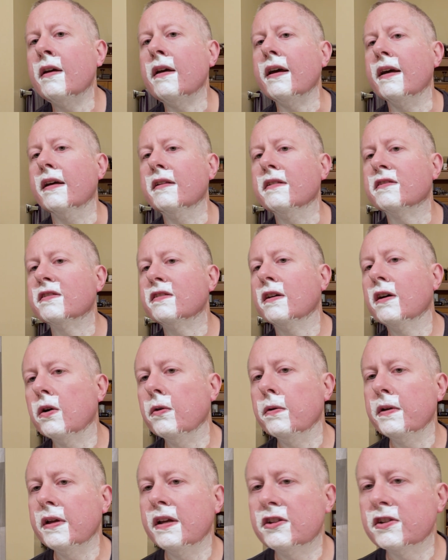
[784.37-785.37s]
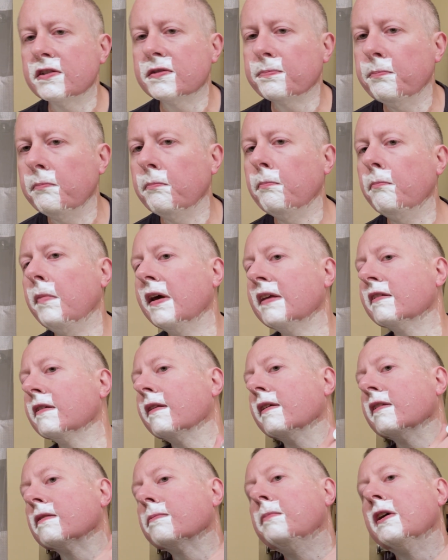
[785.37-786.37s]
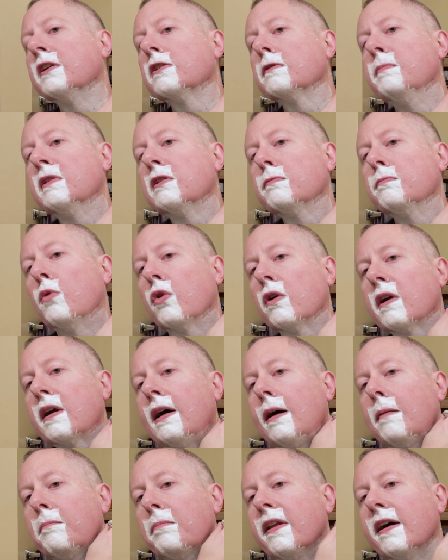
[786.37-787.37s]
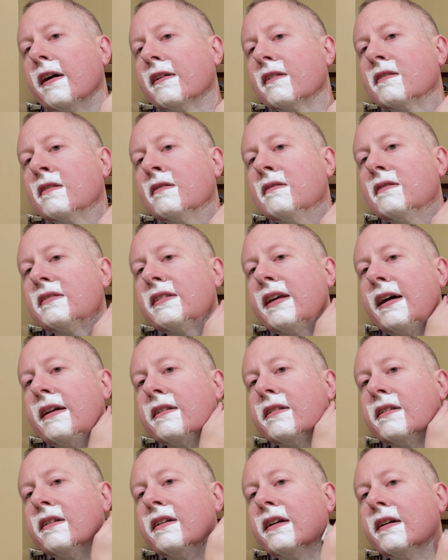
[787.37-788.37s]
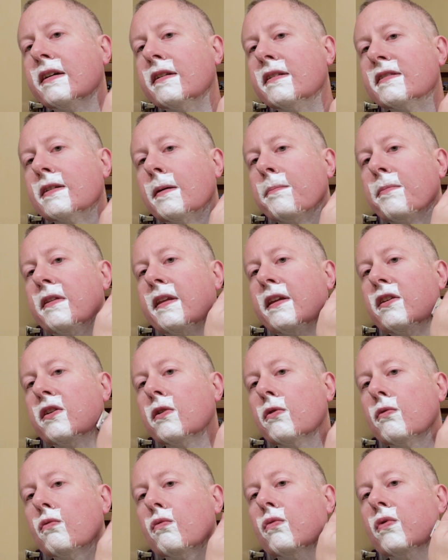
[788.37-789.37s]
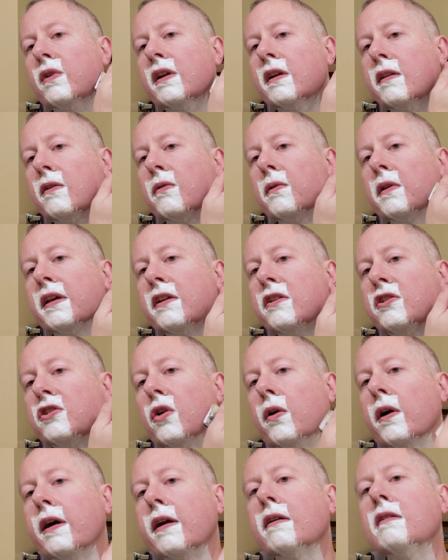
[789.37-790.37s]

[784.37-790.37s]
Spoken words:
And so it just makes it this much more complex scent, and something that you can really enjoy.